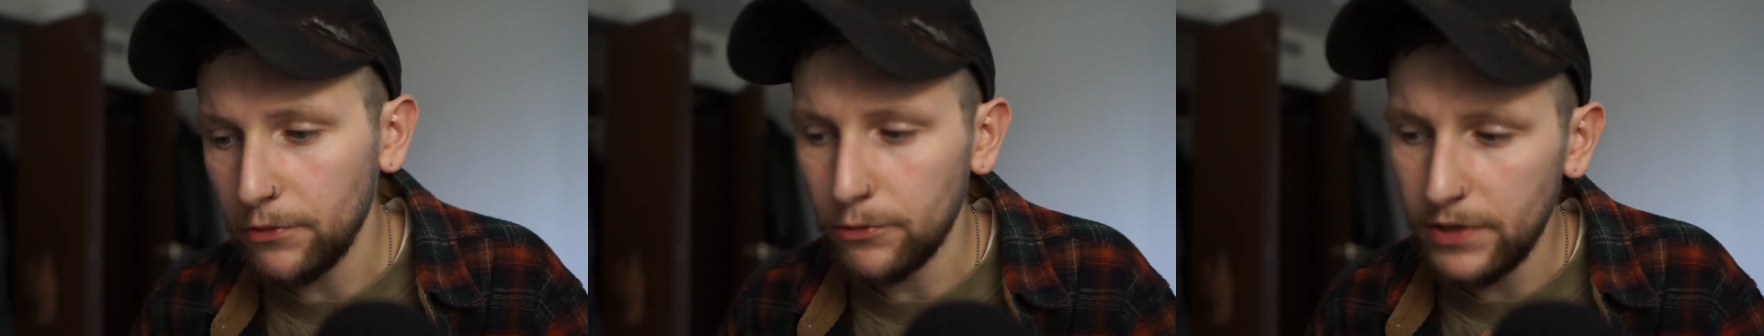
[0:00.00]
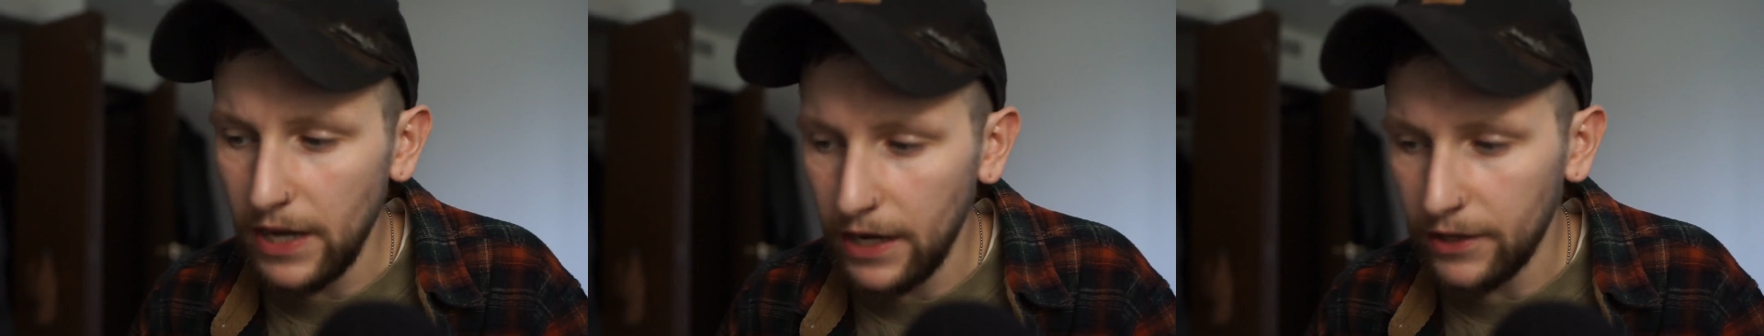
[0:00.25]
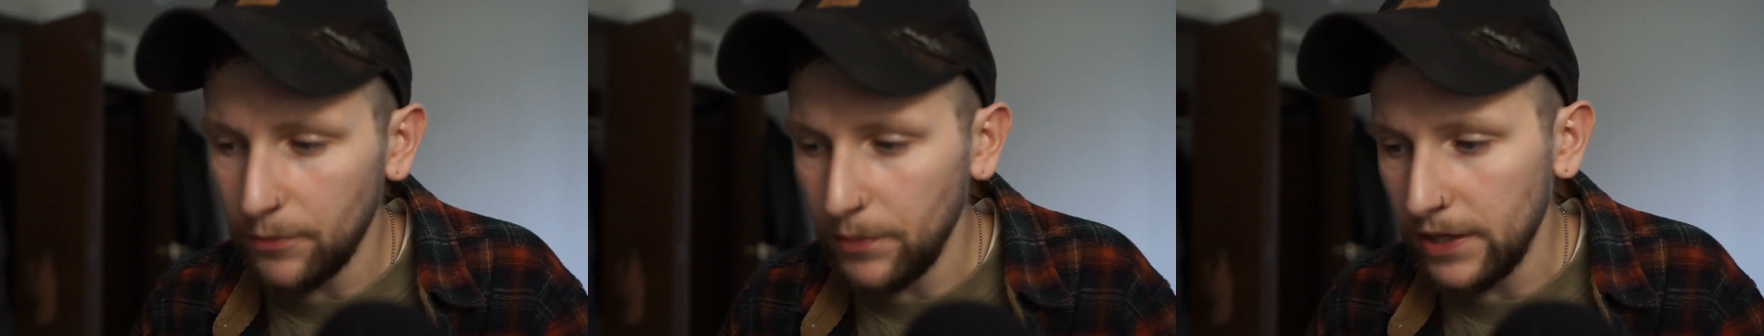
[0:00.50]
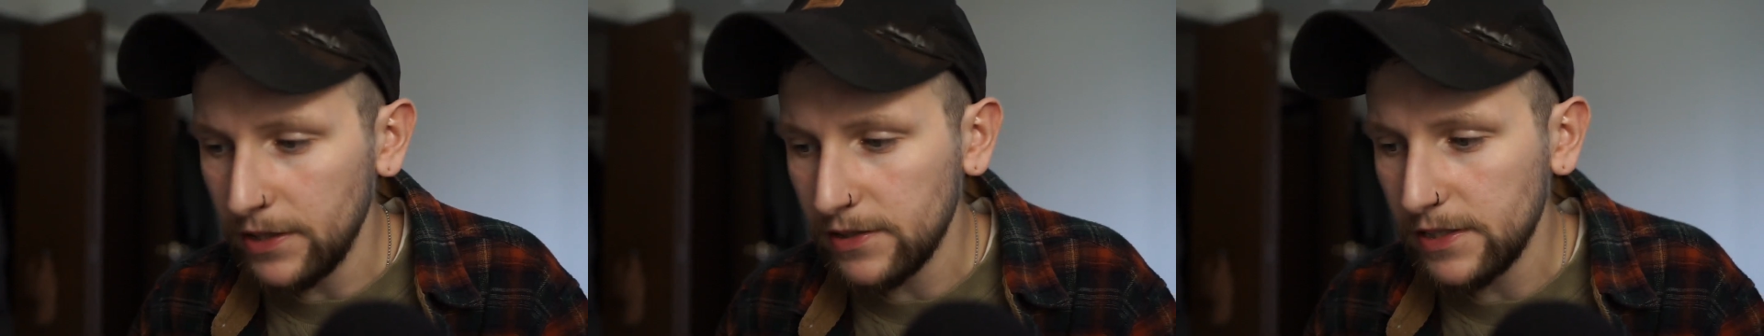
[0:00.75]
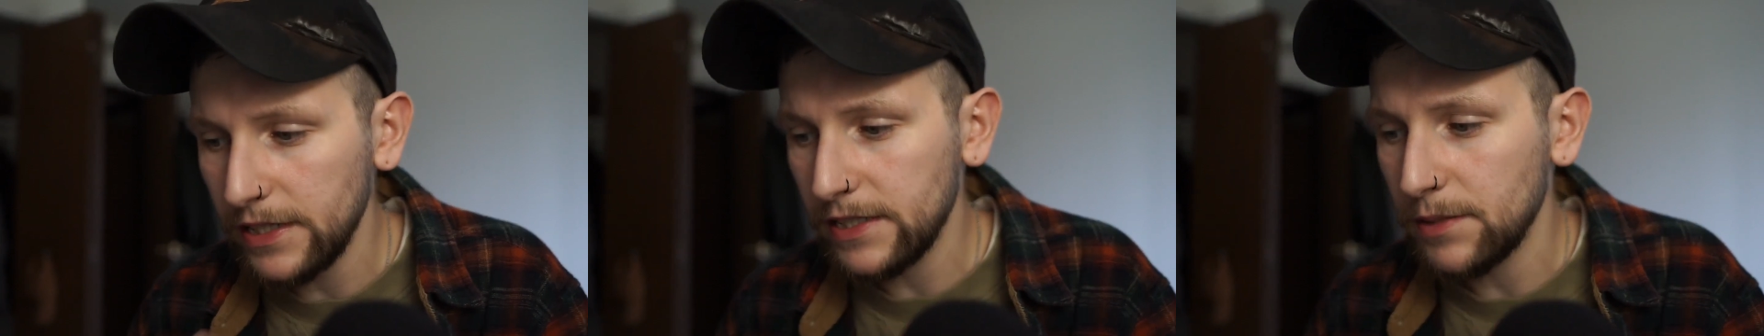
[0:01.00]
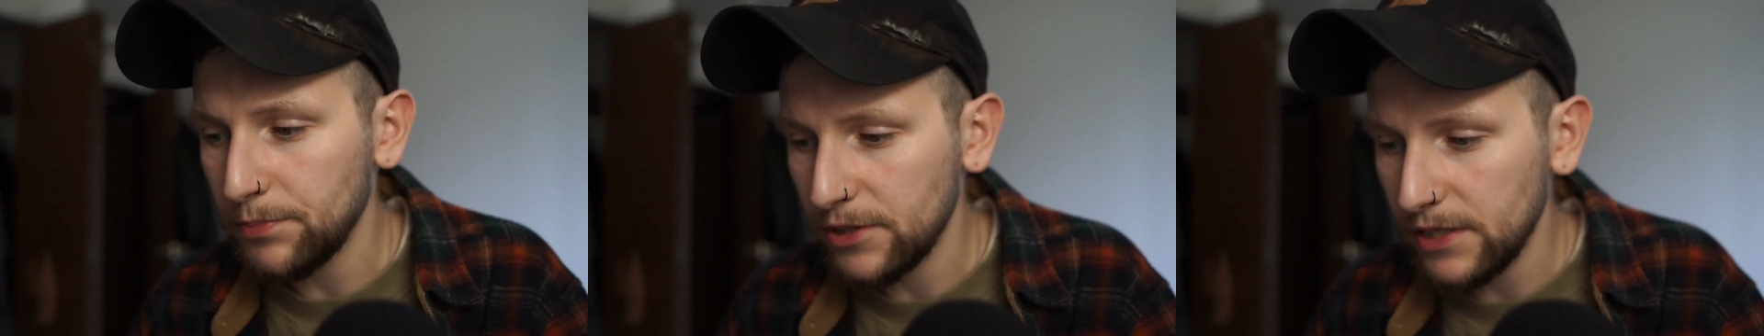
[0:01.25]
through documents,
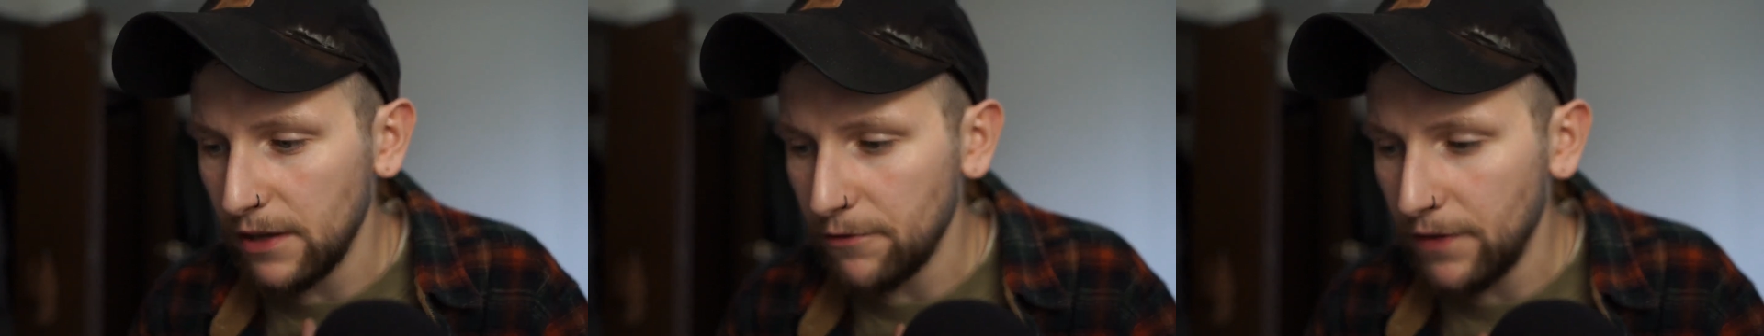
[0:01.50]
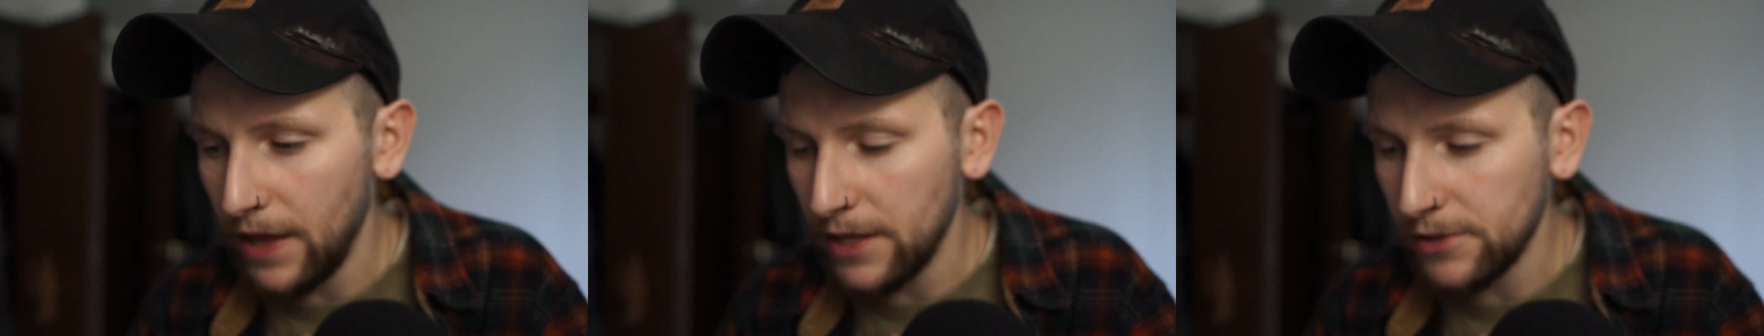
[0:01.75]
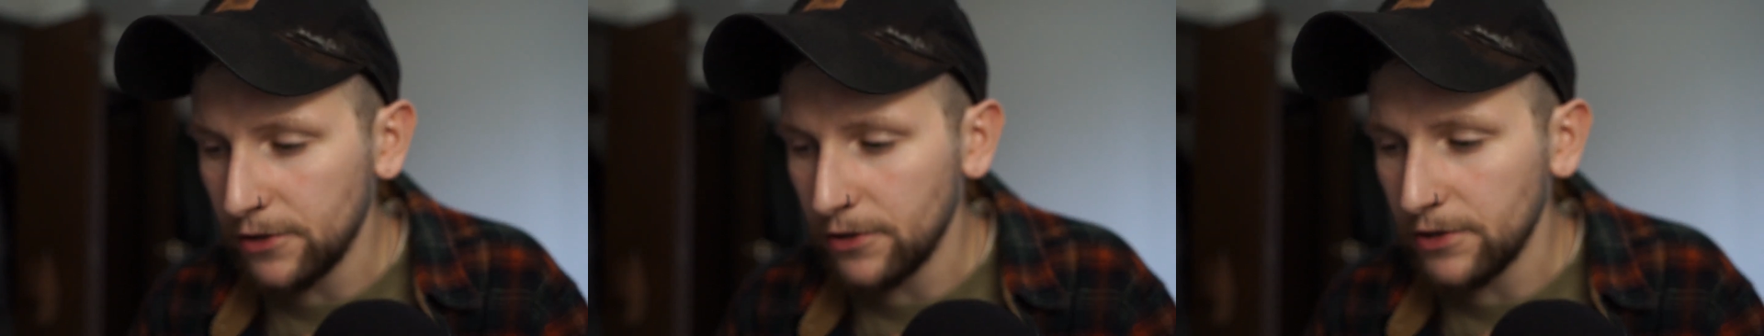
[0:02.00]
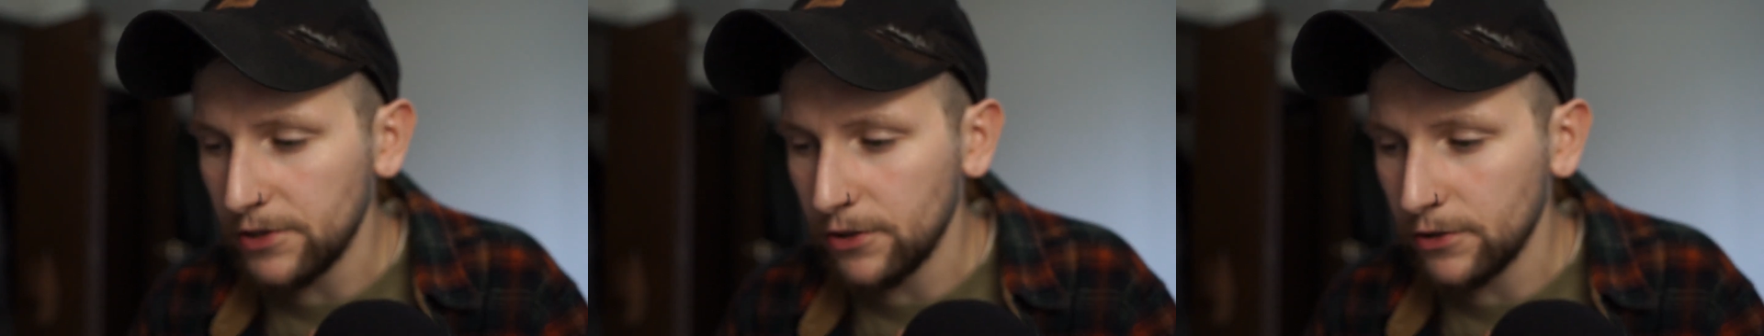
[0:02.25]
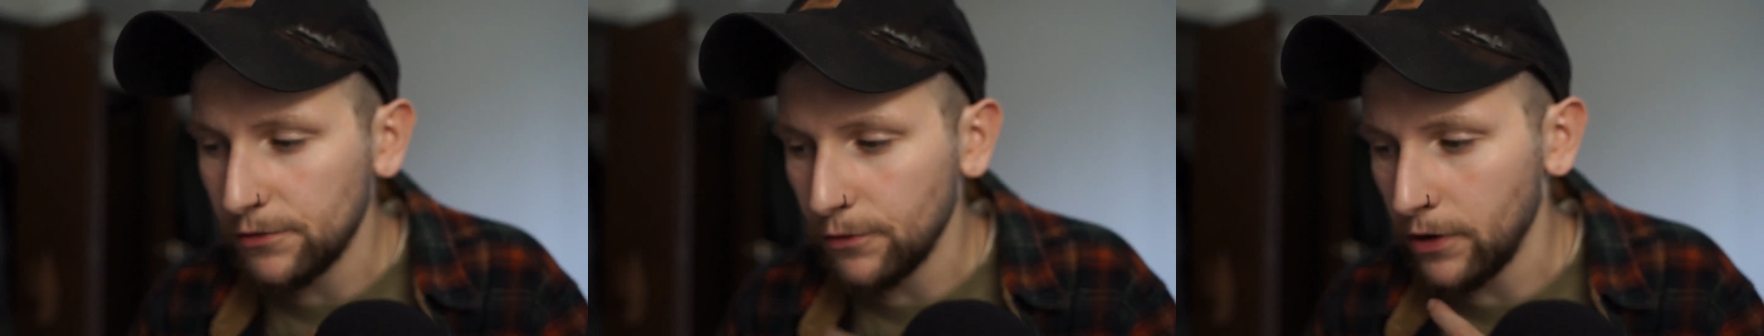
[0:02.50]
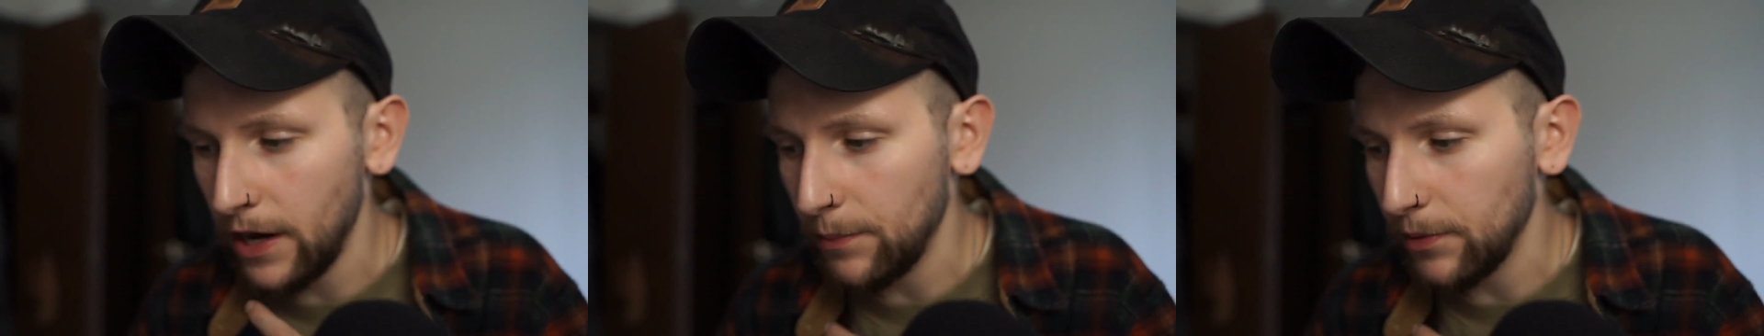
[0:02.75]
60% faster to search
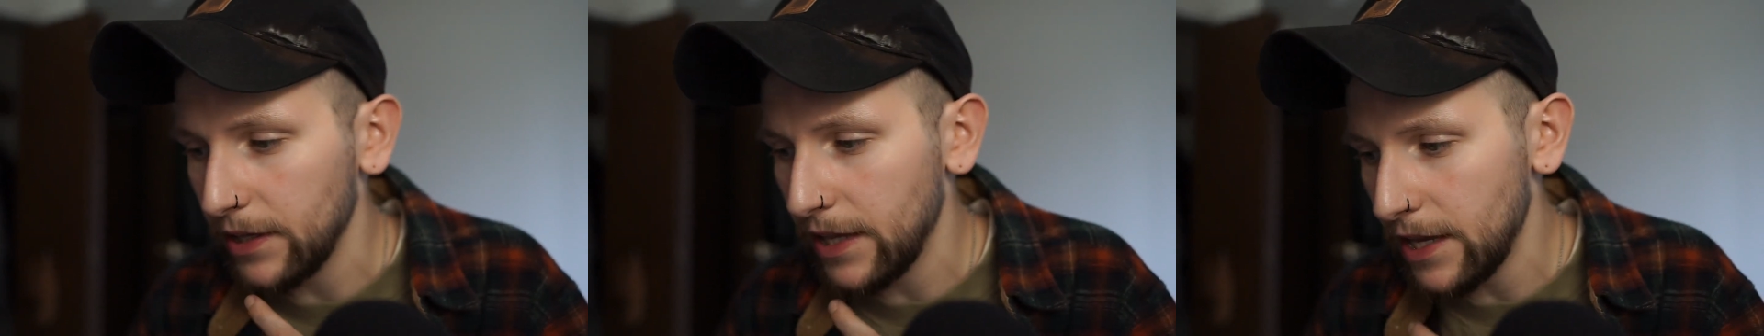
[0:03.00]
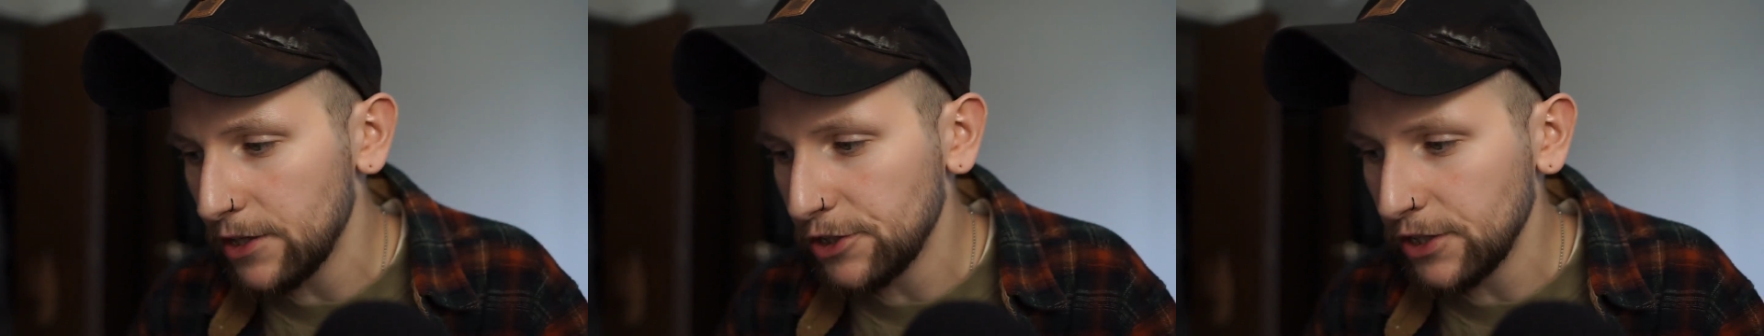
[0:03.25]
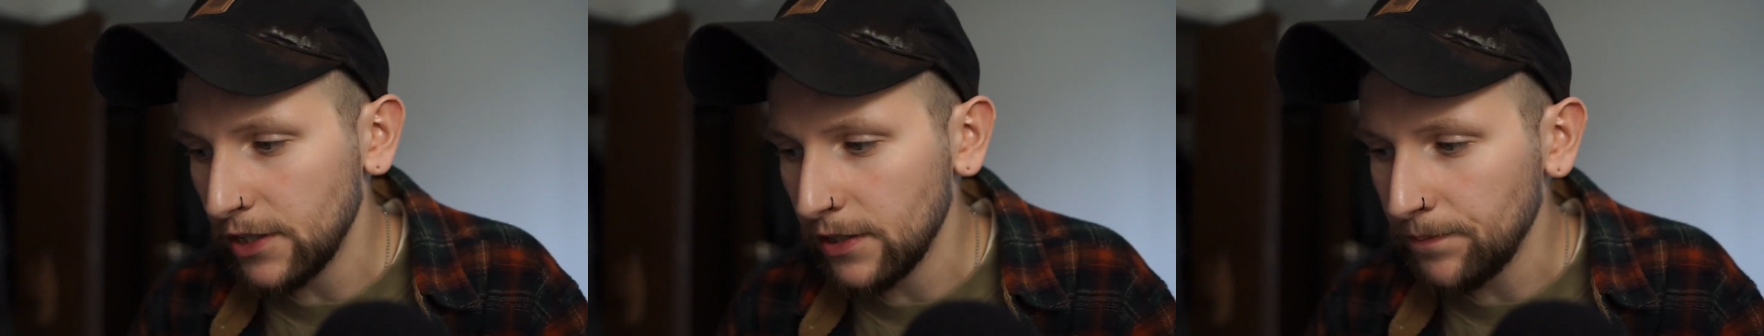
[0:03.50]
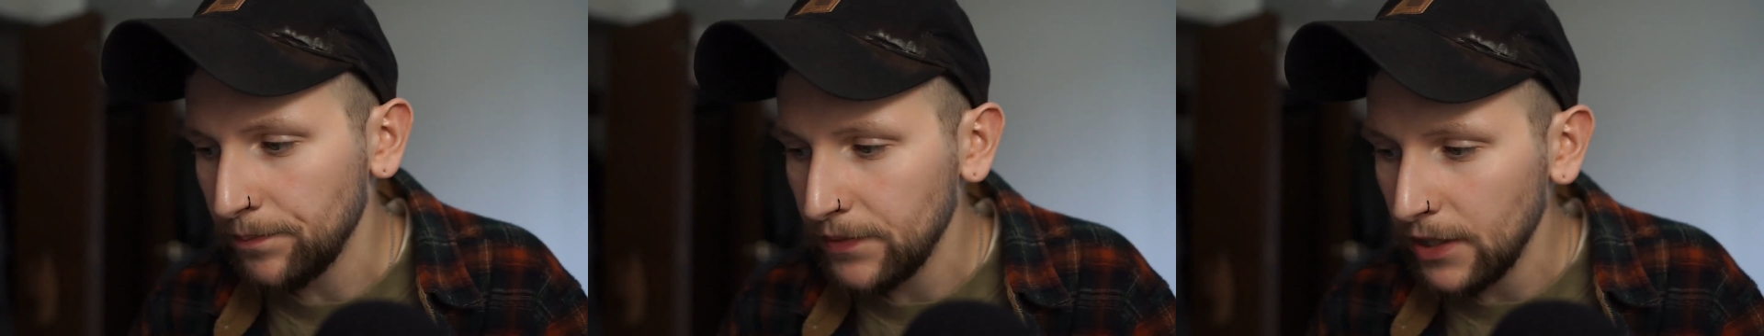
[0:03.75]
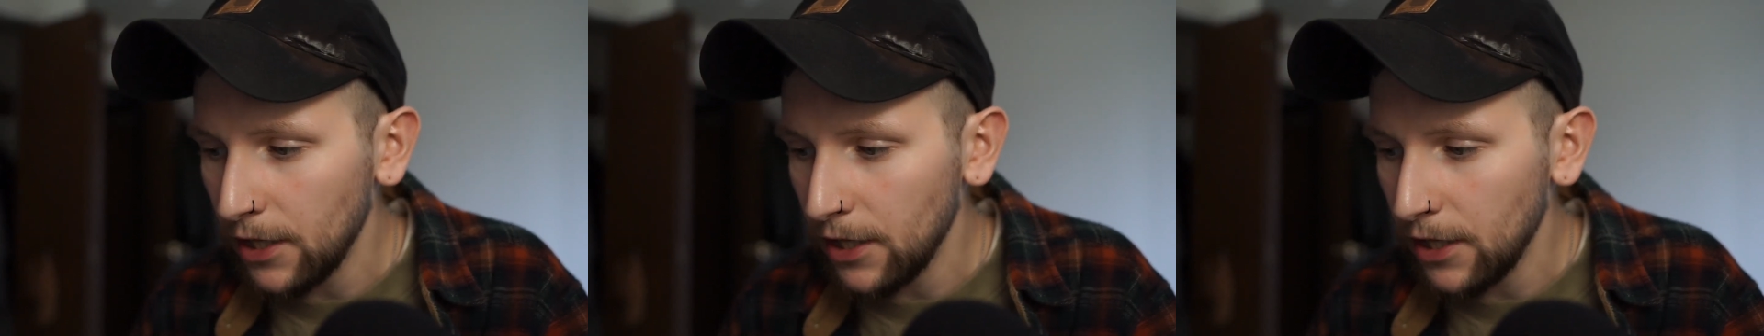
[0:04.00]
for an application,